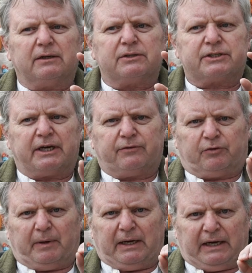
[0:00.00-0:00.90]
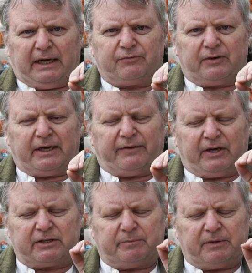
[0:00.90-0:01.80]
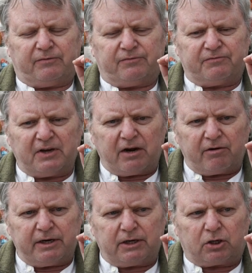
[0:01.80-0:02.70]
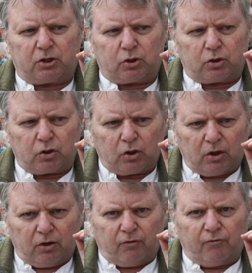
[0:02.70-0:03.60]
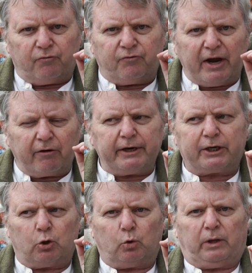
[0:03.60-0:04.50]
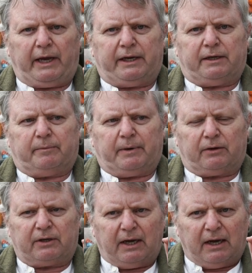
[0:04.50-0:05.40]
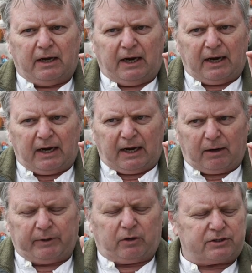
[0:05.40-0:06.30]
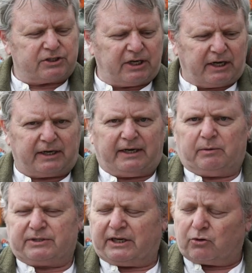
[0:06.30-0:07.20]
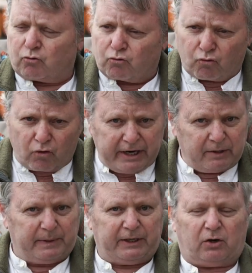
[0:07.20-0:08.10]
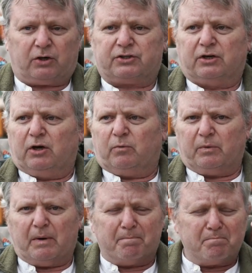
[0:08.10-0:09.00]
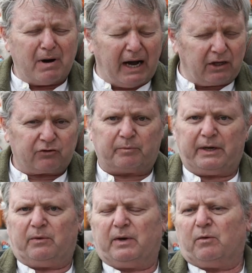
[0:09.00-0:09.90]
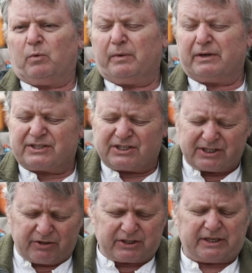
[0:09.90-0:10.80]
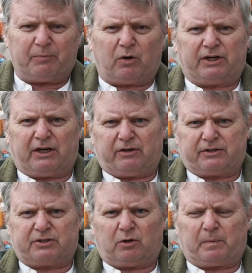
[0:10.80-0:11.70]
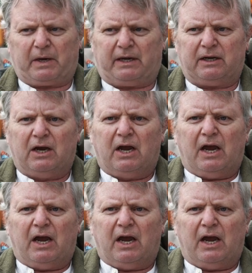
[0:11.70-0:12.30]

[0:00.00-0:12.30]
scared for my life, and I've had to be very, very cool-headed about. We got stuck, it was incredibly hot, we were miles from anywhere, we were seriously bogged down on a salt pan.